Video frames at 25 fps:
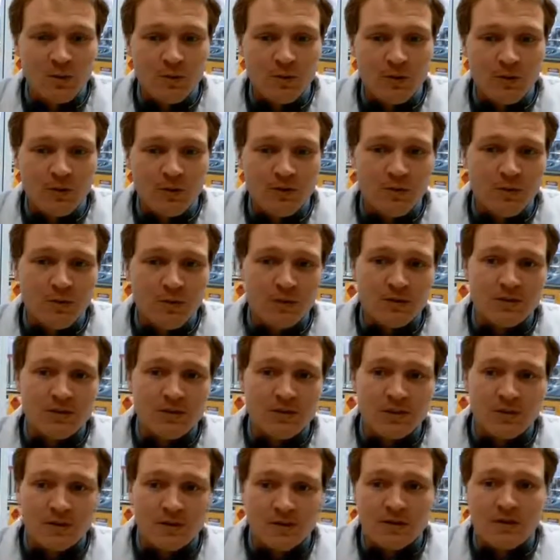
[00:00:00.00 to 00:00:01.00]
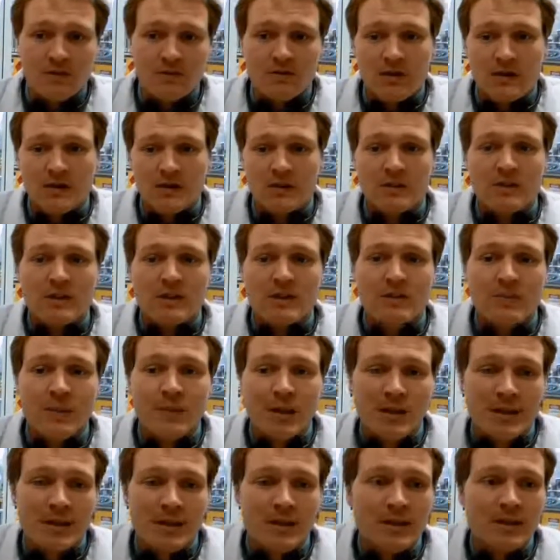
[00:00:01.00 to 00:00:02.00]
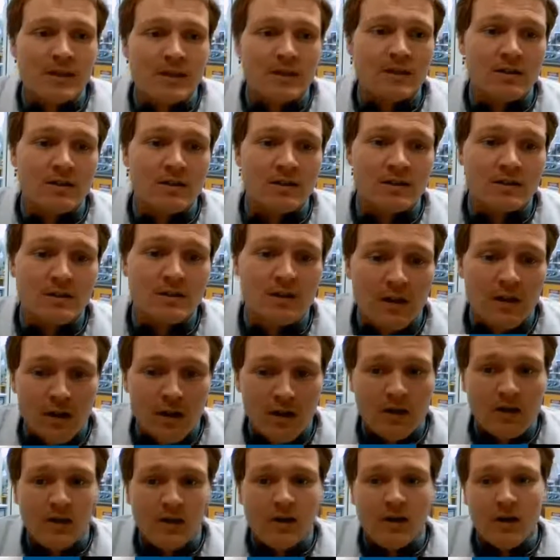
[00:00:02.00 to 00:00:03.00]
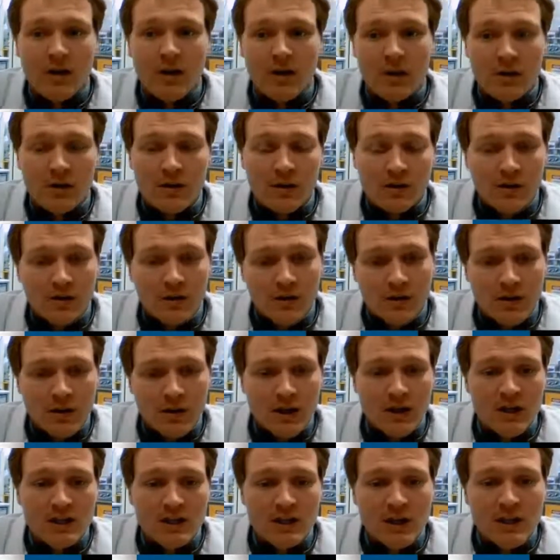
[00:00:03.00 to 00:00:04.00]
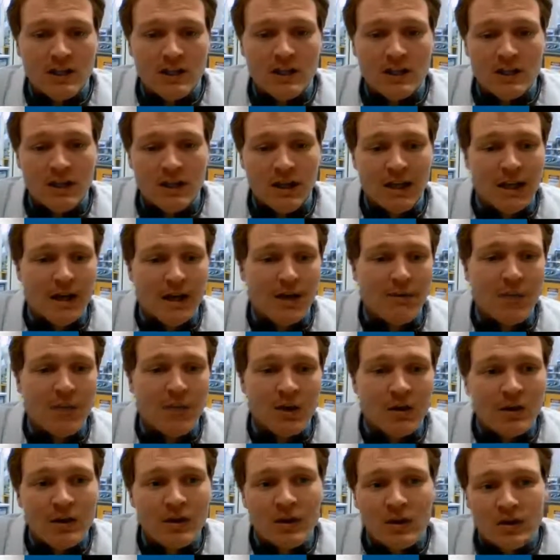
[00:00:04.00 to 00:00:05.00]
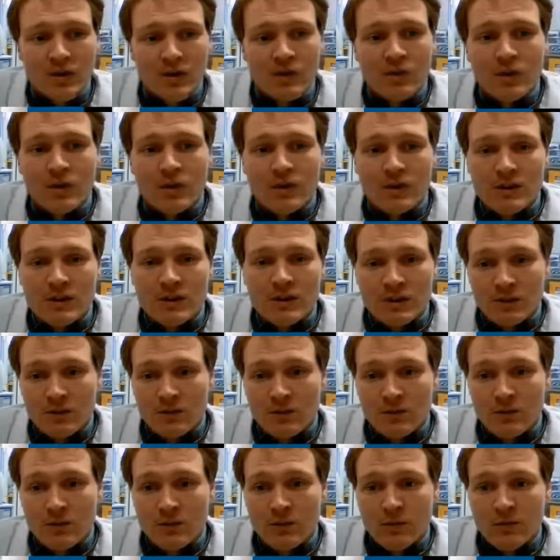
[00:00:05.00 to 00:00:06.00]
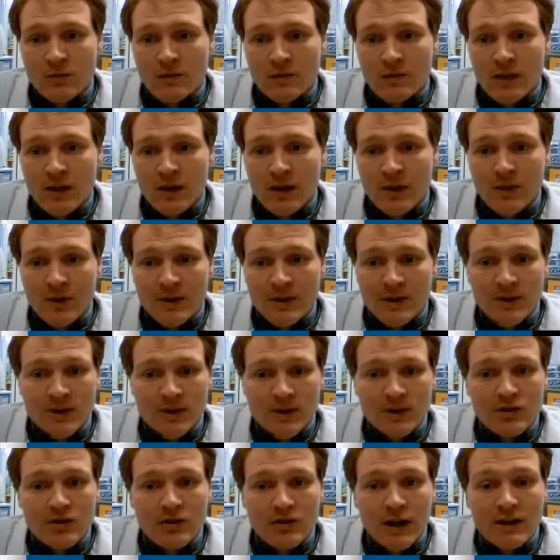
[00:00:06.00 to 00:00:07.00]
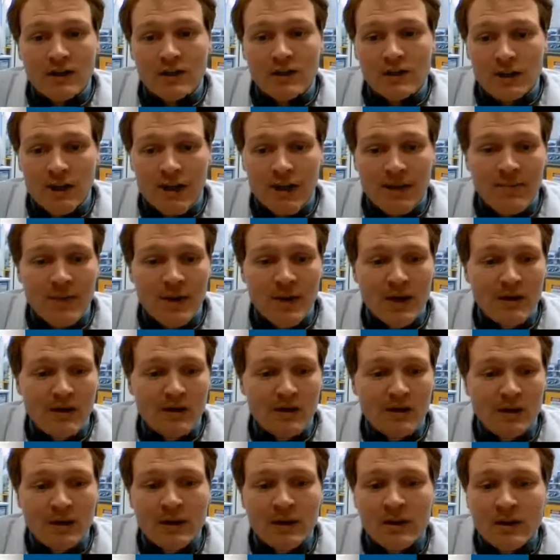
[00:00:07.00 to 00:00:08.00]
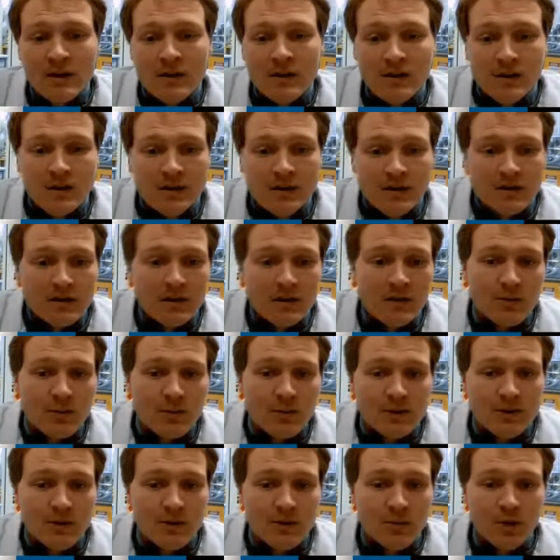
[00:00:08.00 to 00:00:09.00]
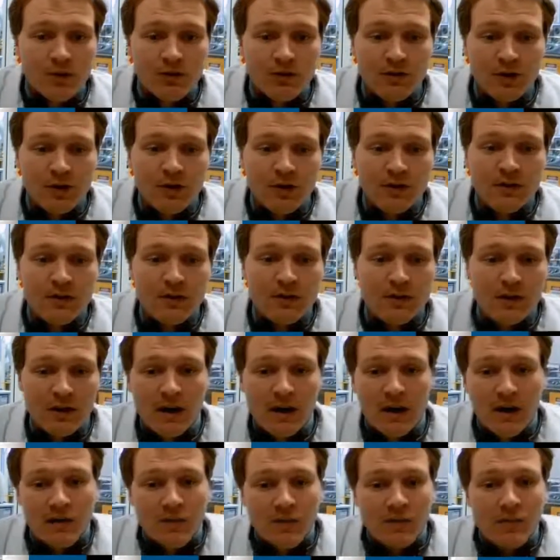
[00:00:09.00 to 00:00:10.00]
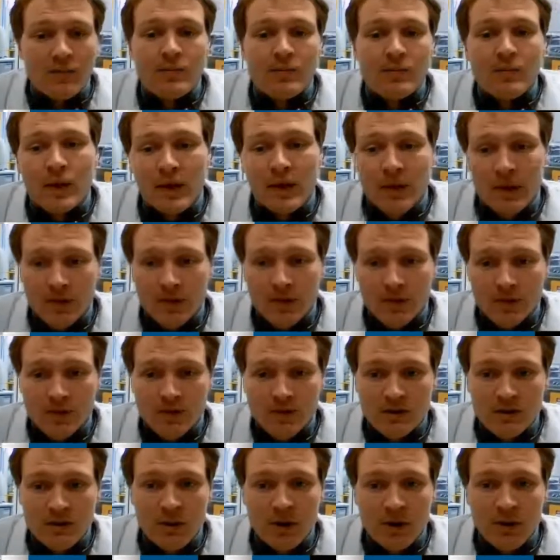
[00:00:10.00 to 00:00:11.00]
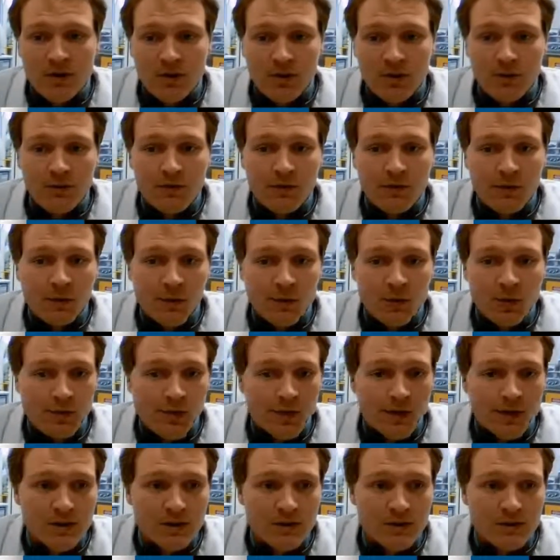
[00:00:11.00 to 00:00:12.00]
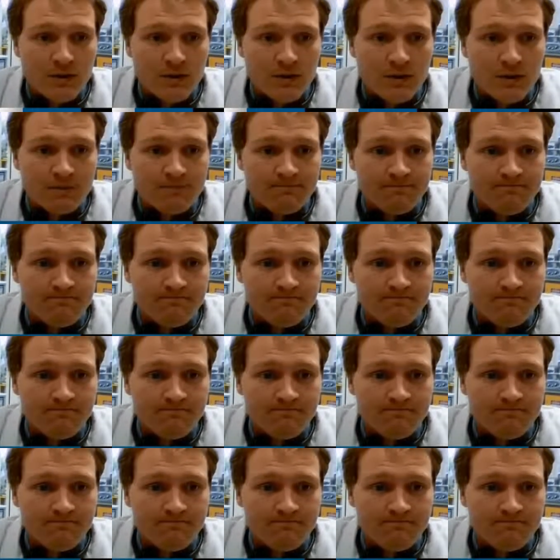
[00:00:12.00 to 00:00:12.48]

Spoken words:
NICM's also recently expanded into the adjacent lab, which is set up as an extraction lab now. So you can see we're still moving in, but that was just to make room for more research.